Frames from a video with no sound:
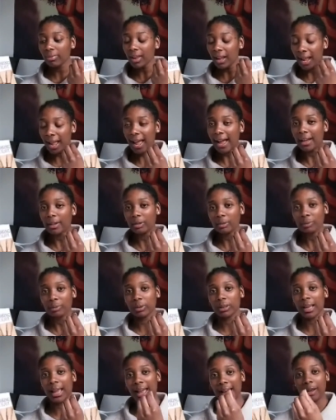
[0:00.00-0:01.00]
how
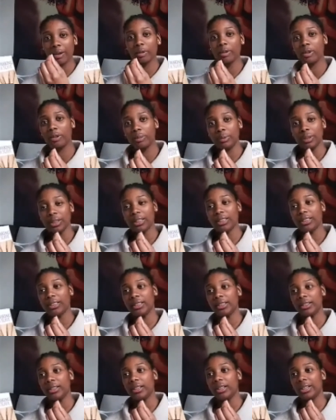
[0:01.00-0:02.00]
you
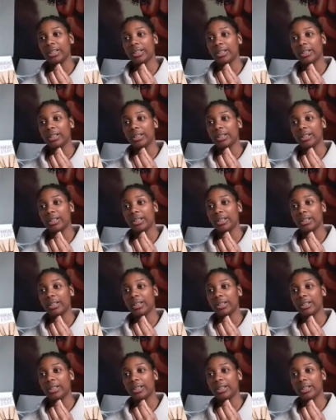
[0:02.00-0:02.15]
can